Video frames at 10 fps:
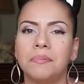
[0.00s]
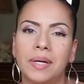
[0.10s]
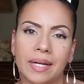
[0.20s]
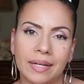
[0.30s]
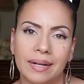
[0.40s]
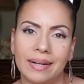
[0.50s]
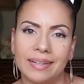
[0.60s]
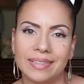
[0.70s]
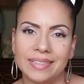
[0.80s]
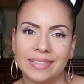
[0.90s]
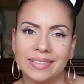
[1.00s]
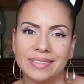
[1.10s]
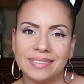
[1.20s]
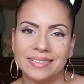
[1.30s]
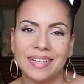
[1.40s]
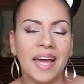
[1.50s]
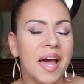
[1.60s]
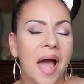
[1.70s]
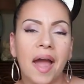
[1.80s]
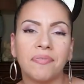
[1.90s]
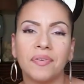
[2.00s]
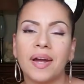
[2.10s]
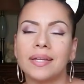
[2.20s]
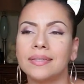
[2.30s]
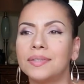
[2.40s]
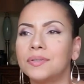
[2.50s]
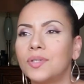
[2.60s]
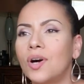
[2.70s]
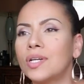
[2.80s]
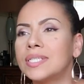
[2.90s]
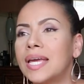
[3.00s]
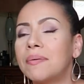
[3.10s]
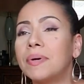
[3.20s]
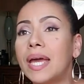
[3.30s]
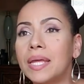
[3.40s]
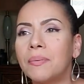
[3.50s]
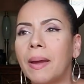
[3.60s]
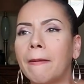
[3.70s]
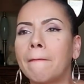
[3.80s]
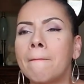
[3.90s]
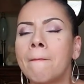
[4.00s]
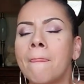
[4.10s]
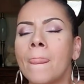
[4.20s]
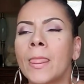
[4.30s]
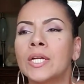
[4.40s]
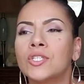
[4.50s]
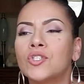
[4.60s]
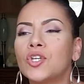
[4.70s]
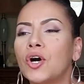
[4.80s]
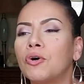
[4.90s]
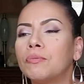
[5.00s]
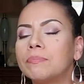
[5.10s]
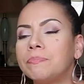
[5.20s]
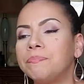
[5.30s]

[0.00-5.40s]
my gosh, I forgot the little dog's name. But anyway, so